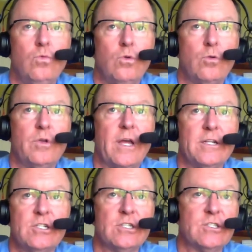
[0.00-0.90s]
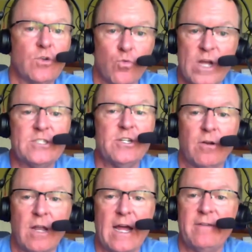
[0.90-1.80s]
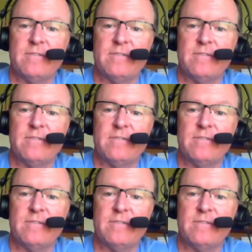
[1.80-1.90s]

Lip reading: okay, just the rest of your life,